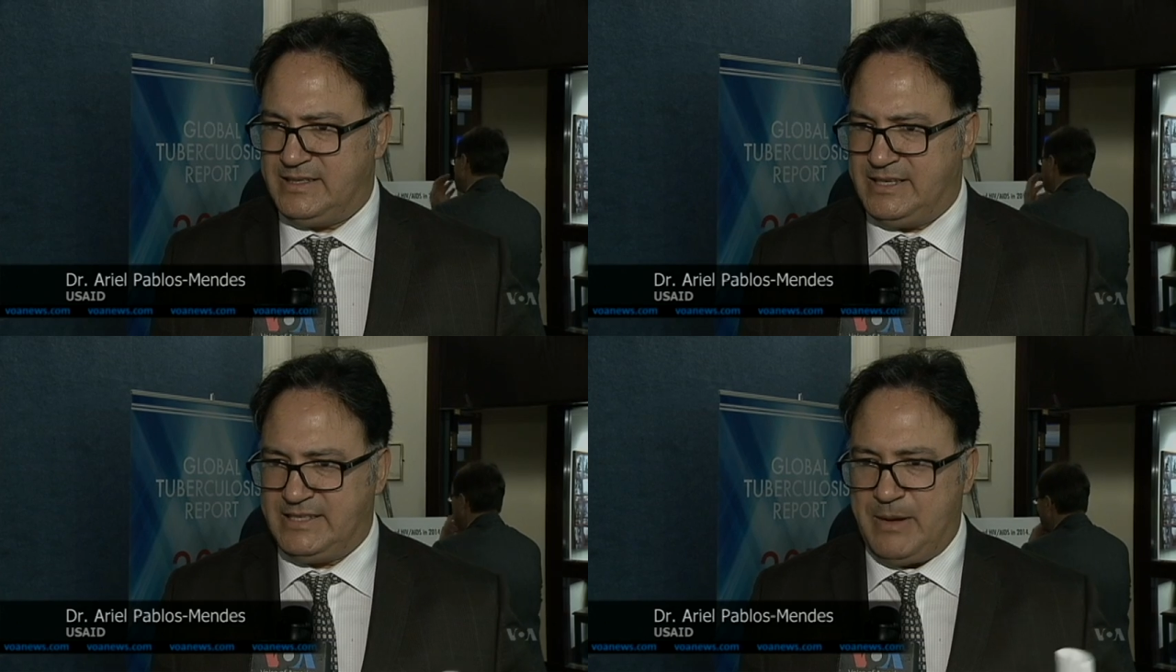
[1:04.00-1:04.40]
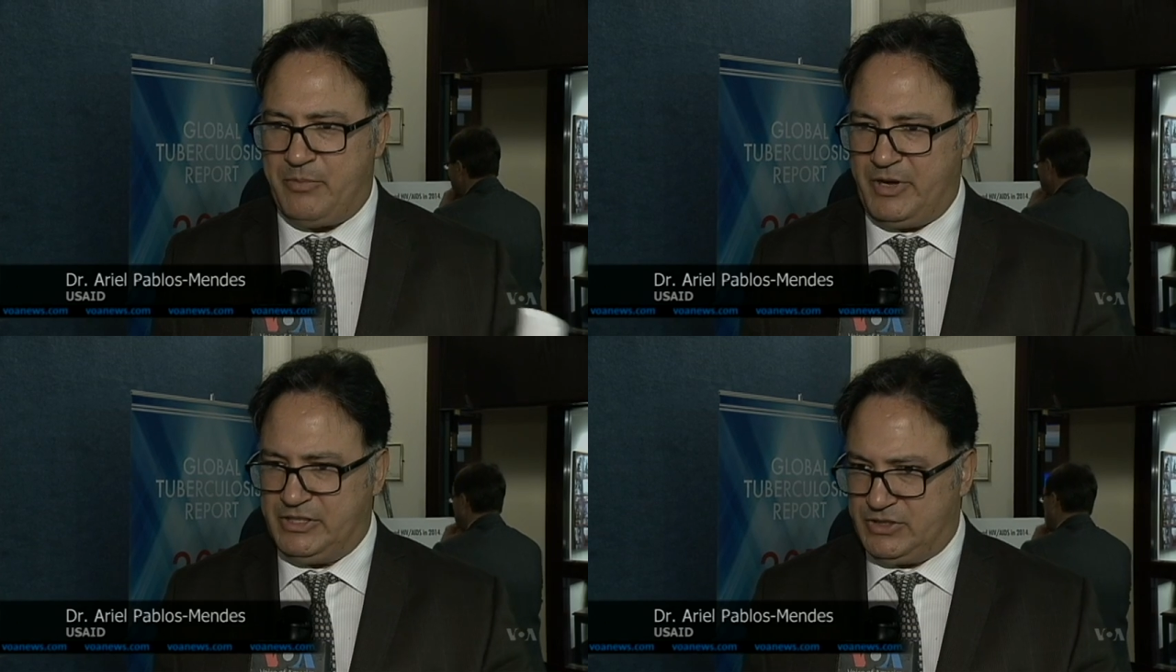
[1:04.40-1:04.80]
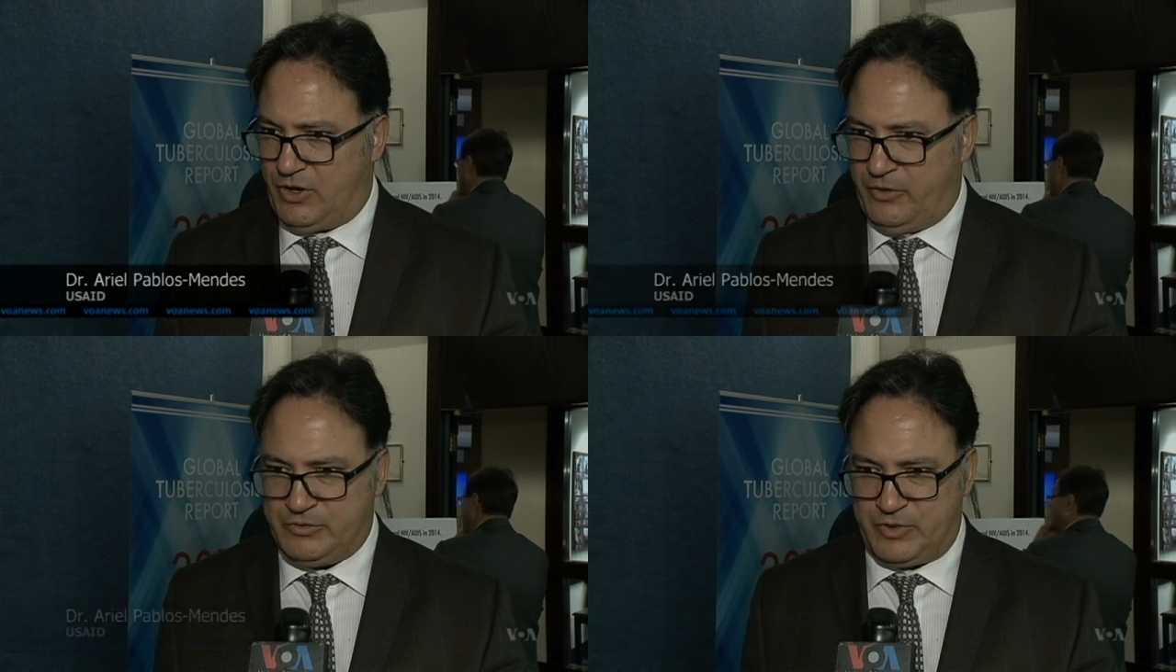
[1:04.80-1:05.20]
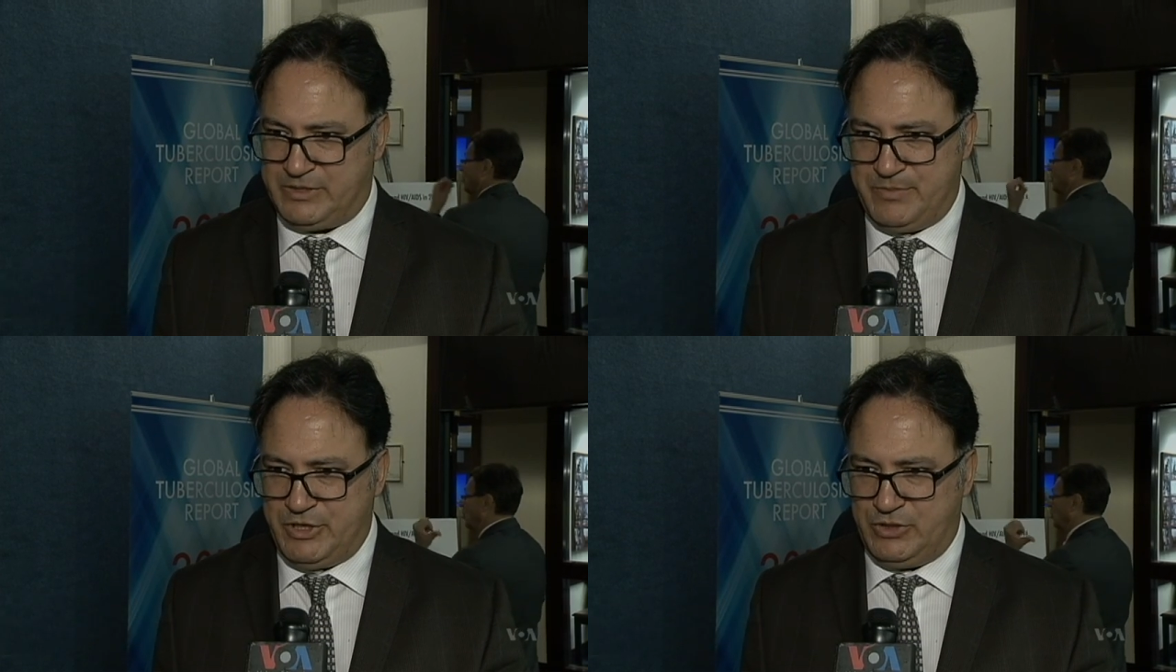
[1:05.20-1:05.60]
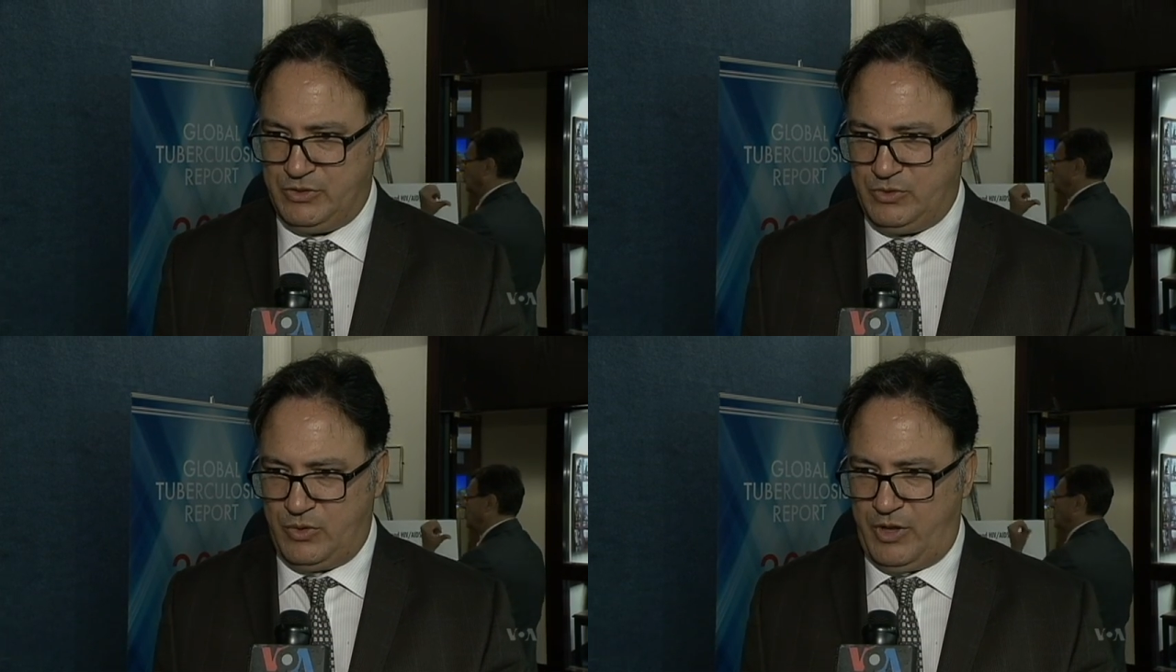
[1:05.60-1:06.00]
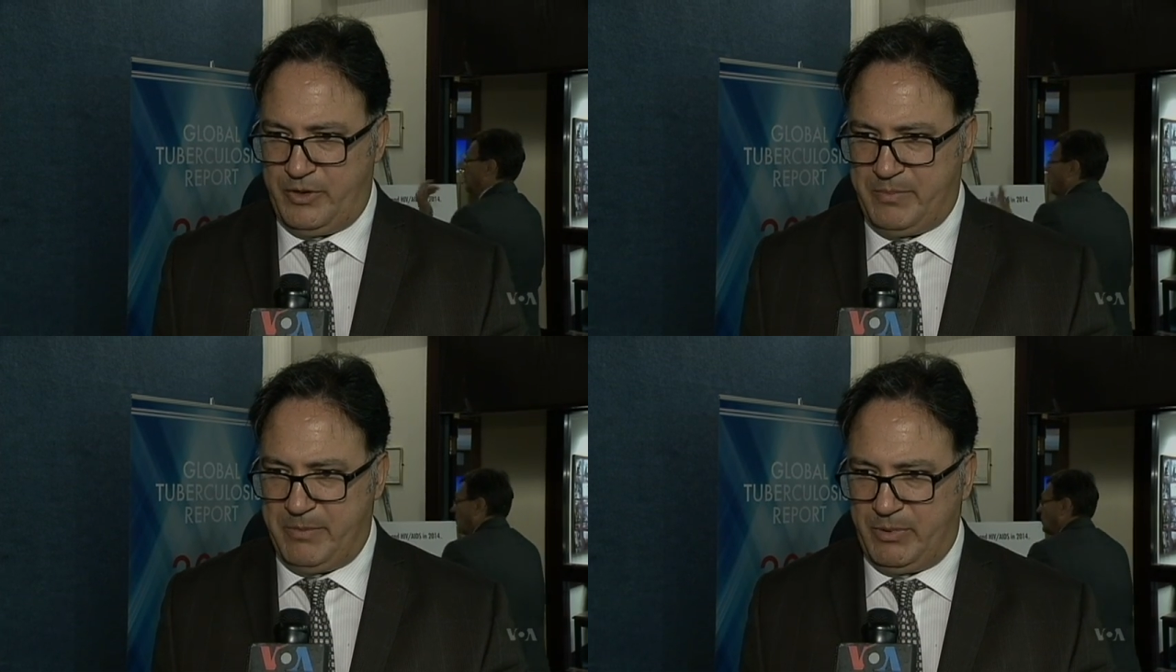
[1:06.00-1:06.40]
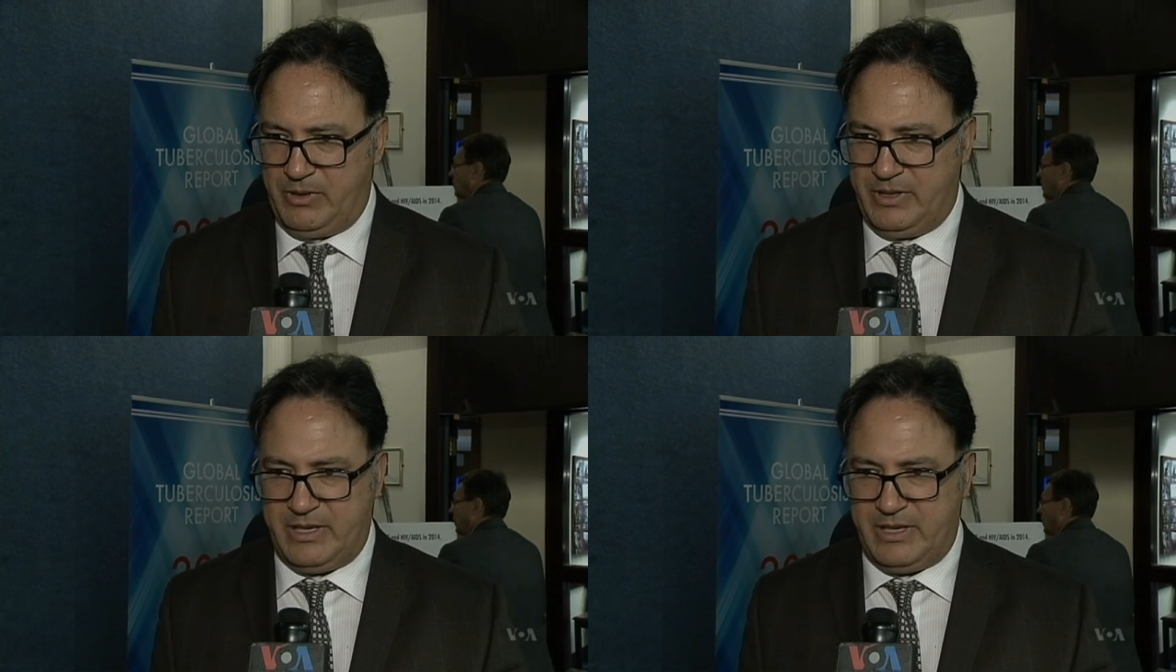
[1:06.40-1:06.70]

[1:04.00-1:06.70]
the same risks of transmission to other people.